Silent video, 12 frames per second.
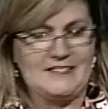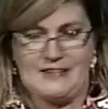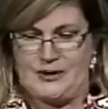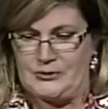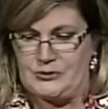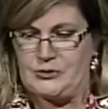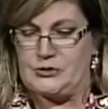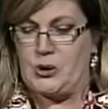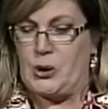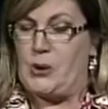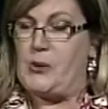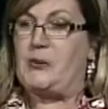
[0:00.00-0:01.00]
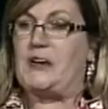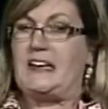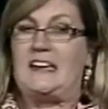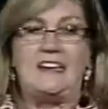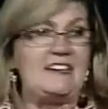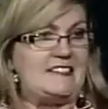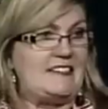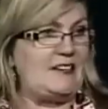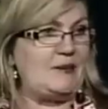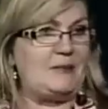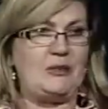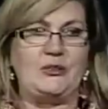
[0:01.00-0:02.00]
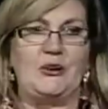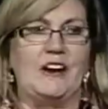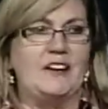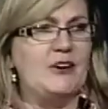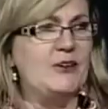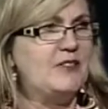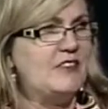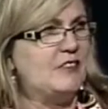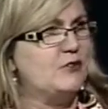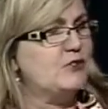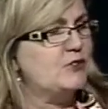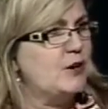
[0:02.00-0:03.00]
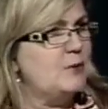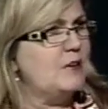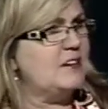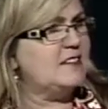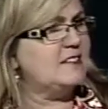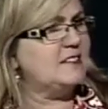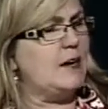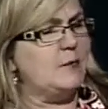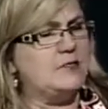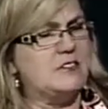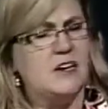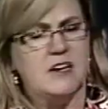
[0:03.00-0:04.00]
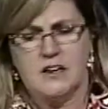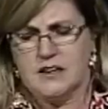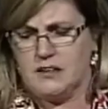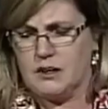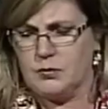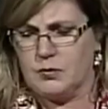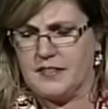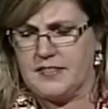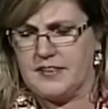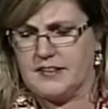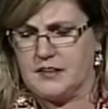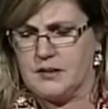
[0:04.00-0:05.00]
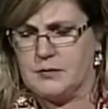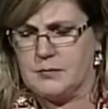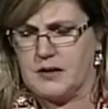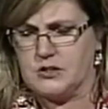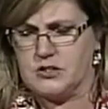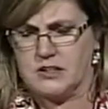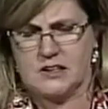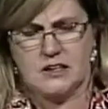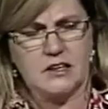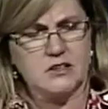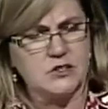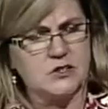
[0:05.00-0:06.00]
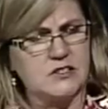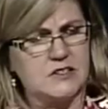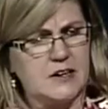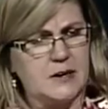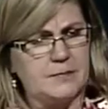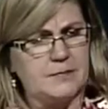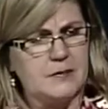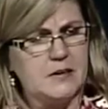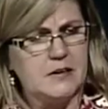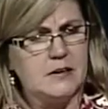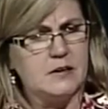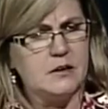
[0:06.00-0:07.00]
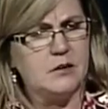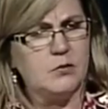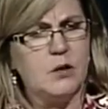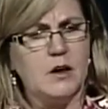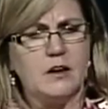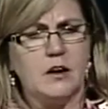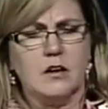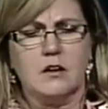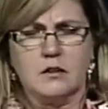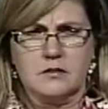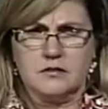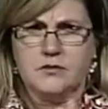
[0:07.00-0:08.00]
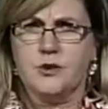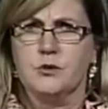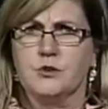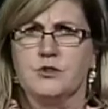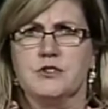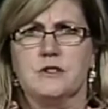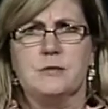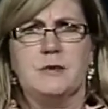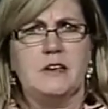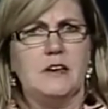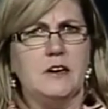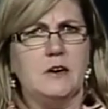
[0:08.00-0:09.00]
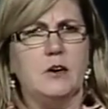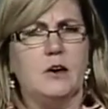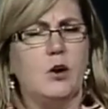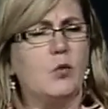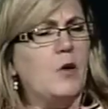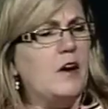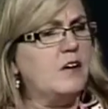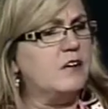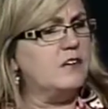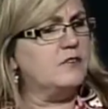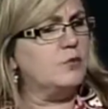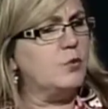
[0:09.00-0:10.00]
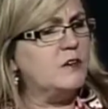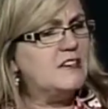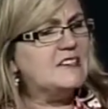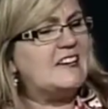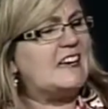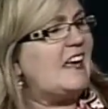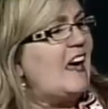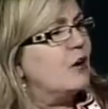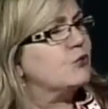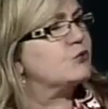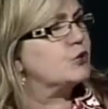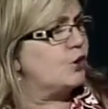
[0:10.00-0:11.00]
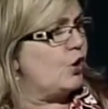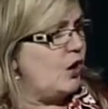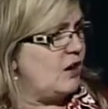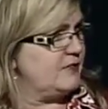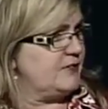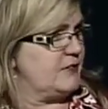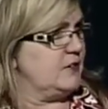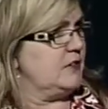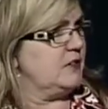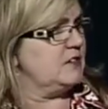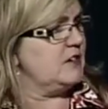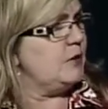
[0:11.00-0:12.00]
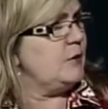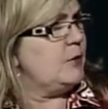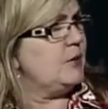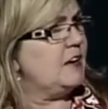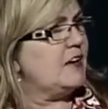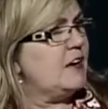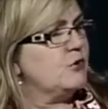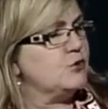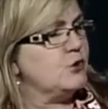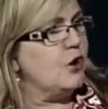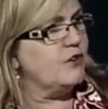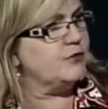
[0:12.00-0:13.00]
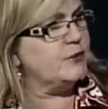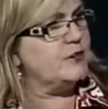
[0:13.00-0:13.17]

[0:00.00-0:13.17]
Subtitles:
sound so easy, but I know that there's so many steps. One thing that you mentioned, and I just want our viewers to be aware of, what is a counter offer? Tell me what a counter offer